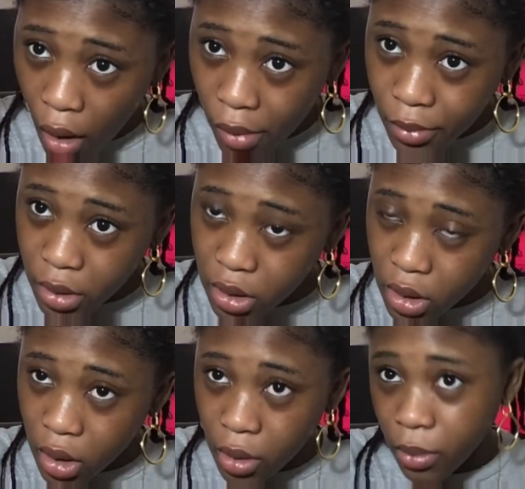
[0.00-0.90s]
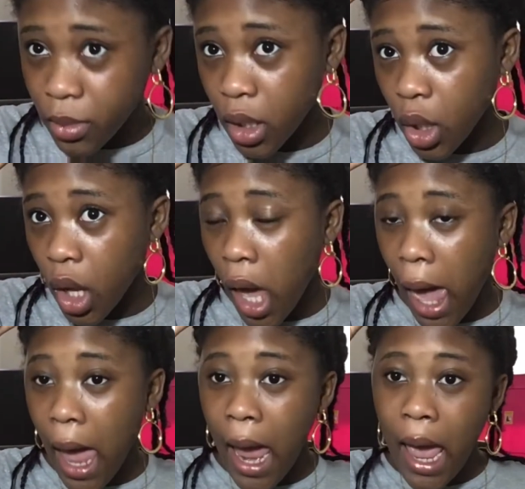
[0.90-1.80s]
Basically, I'm like,
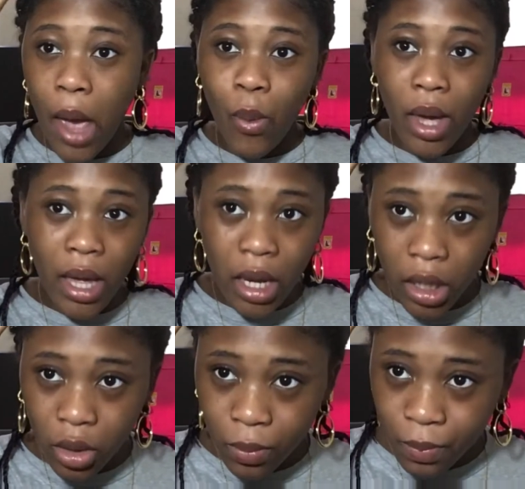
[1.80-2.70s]
hey, we in